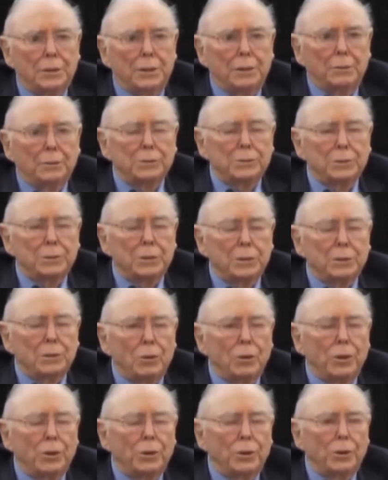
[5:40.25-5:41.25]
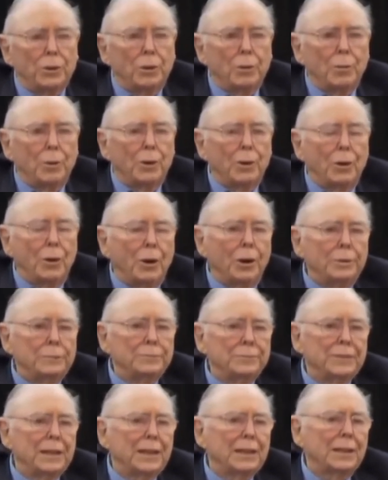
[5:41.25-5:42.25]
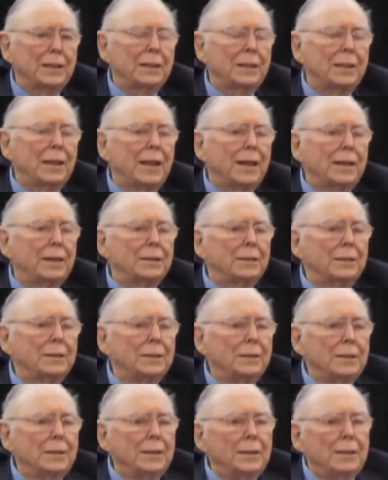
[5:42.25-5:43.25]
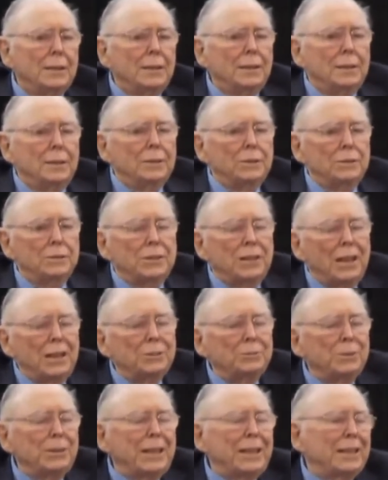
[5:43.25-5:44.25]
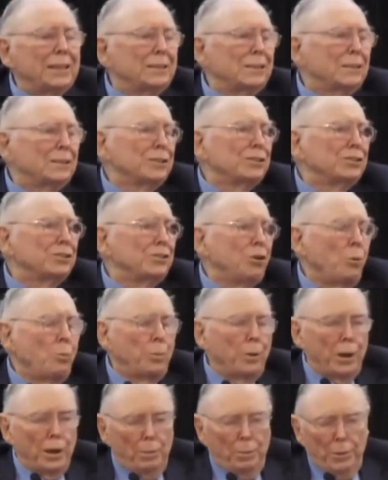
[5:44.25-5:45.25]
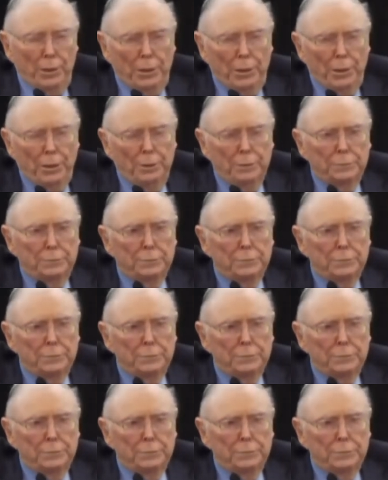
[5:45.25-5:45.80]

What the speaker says: He was a lawyer in Omaha. He had a client whose husband had a little soap company.